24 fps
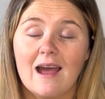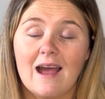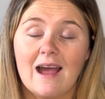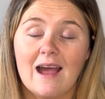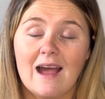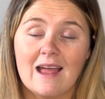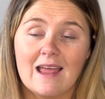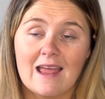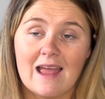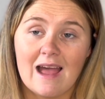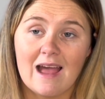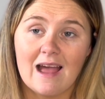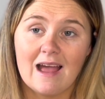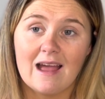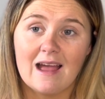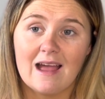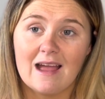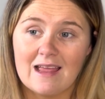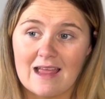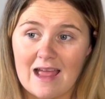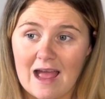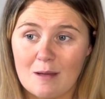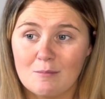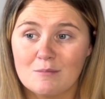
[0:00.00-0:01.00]
I
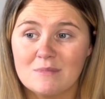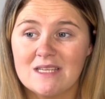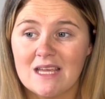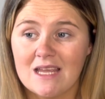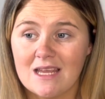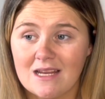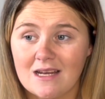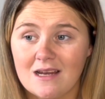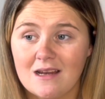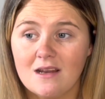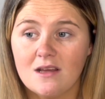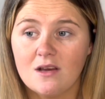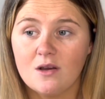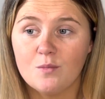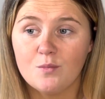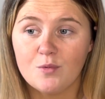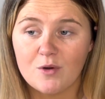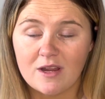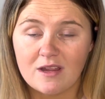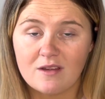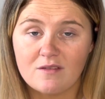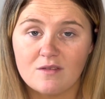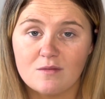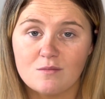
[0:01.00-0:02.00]
am taking a little
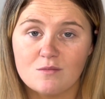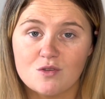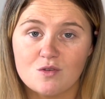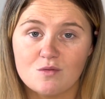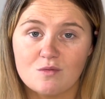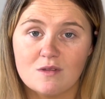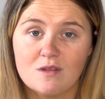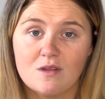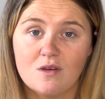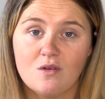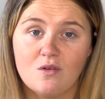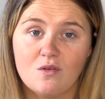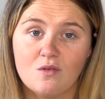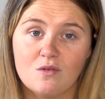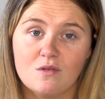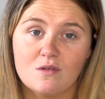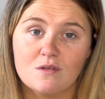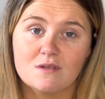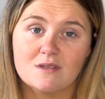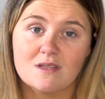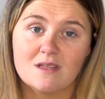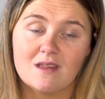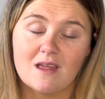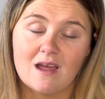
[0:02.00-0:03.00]
break from doing the
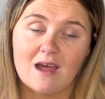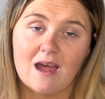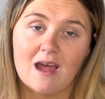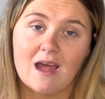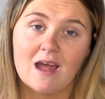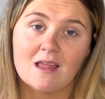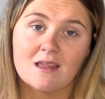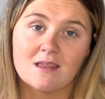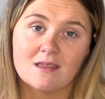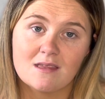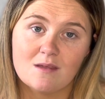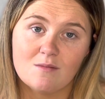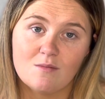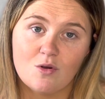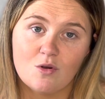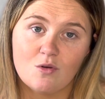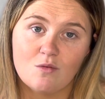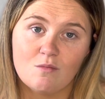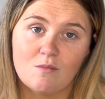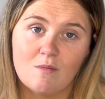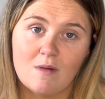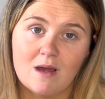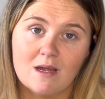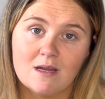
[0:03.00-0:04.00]
hauls and that at the
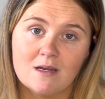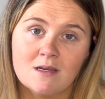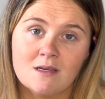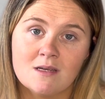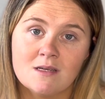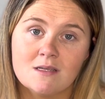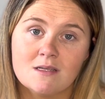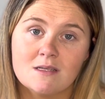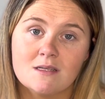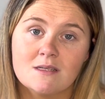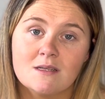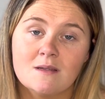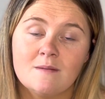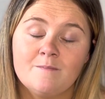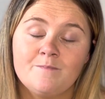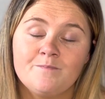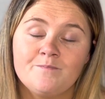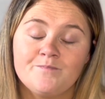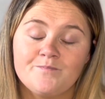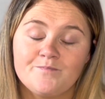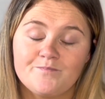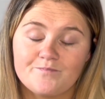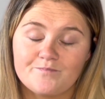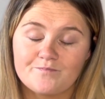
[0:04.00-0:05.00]
moment.
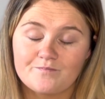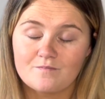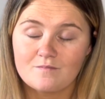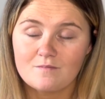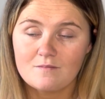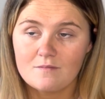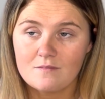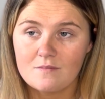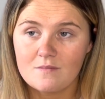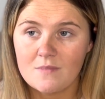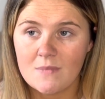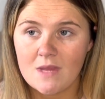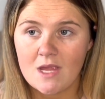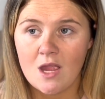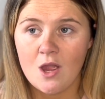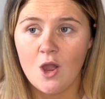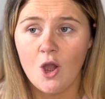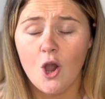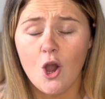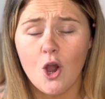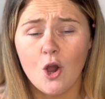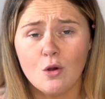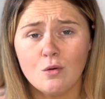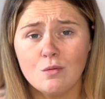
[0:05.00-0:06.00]

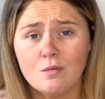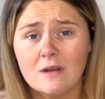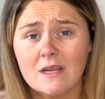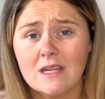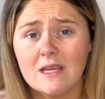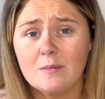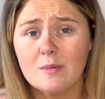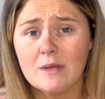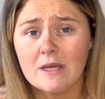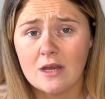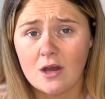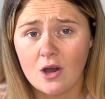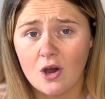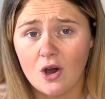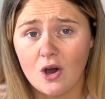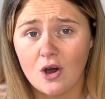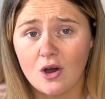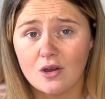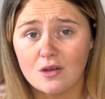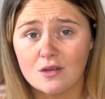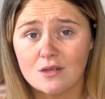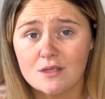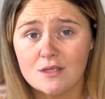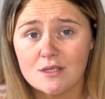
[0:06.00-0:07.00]
Only
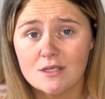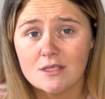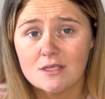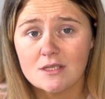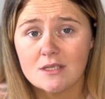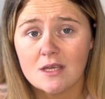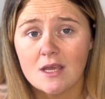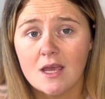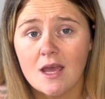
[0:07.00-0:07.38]
because